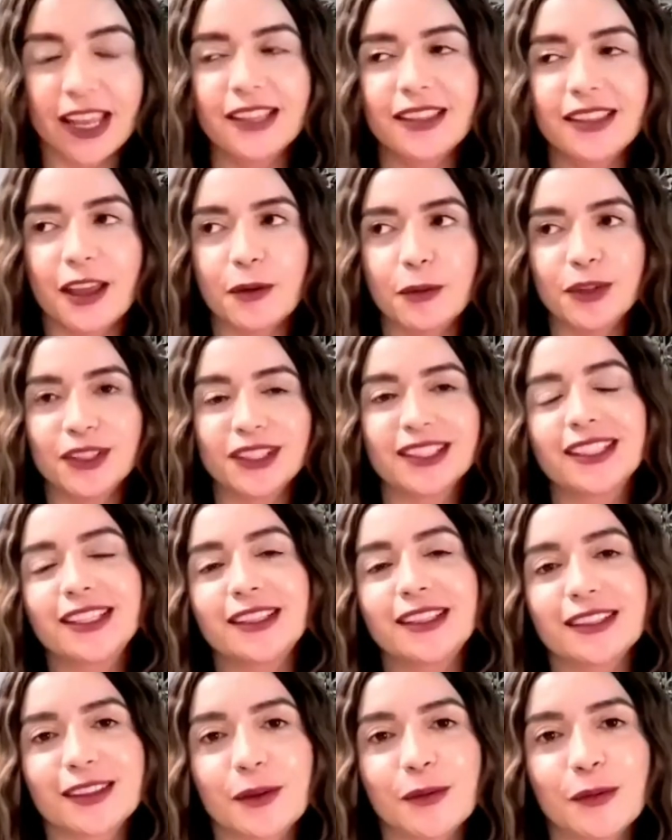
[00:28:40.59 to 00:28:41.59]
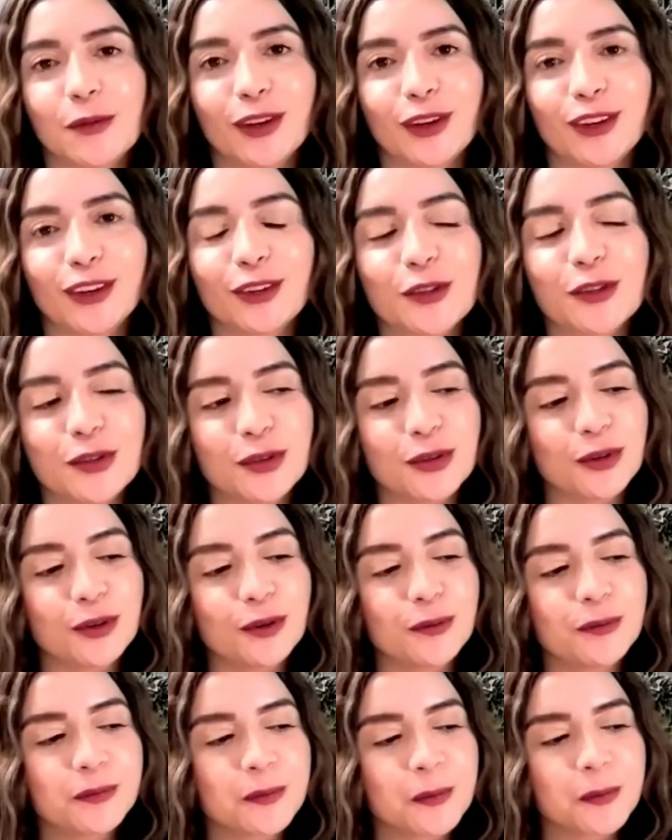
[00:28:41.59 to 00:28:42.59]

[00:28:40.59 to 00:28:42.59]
they would see someone who